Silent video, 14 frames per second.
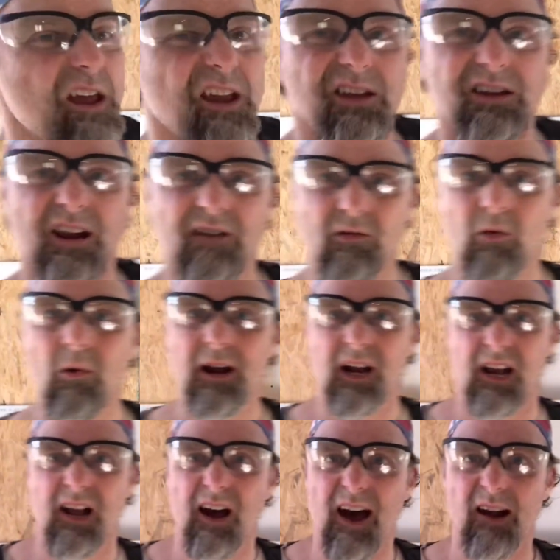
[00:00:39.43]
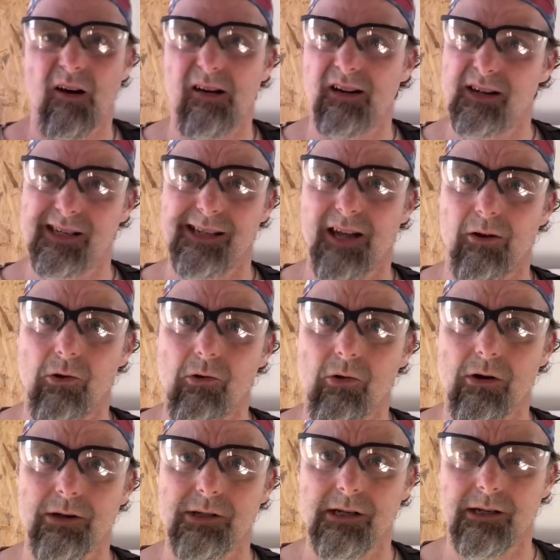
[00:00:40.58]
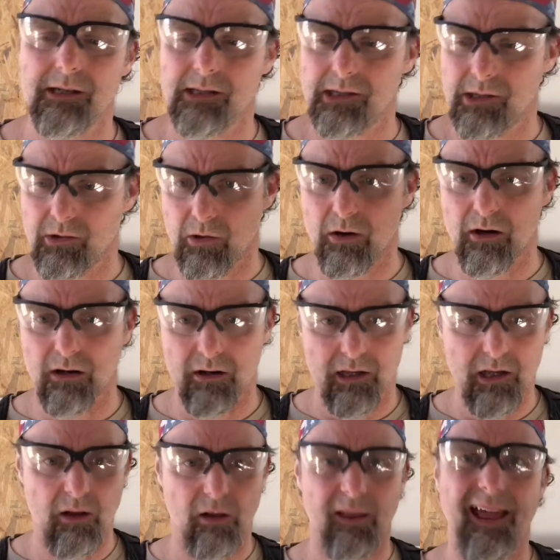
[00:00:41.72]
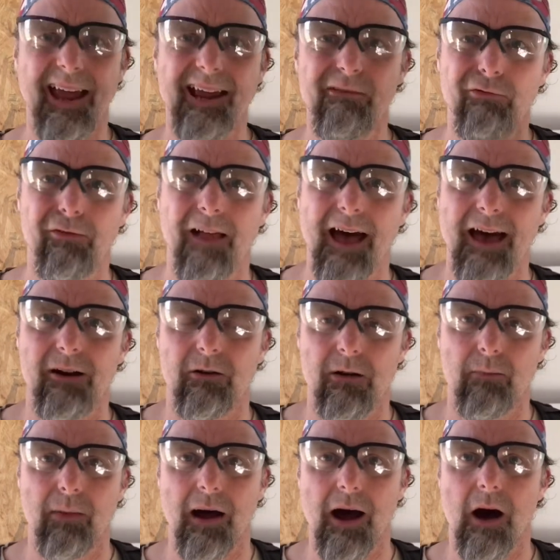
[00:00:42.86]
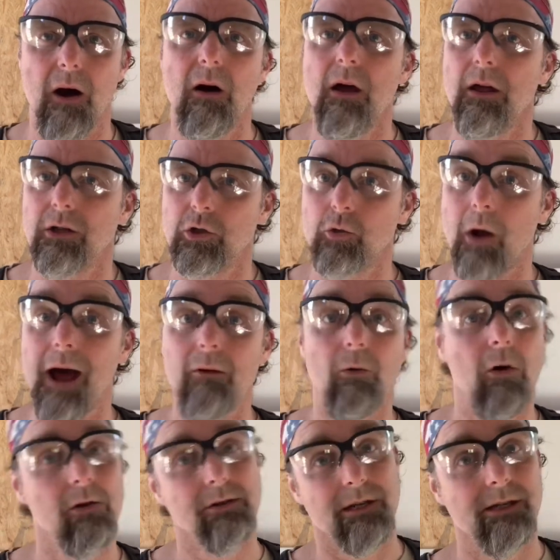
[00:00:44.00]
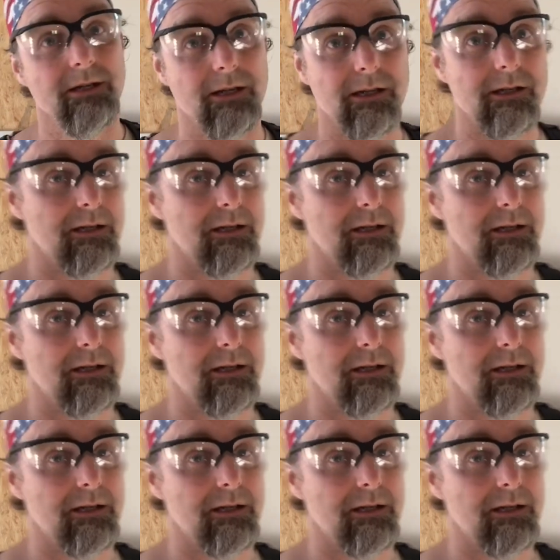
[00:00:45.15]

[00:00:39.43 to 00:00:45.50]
You never want to cut on a set of horses or, laying flat on a pile. Drywall's easiest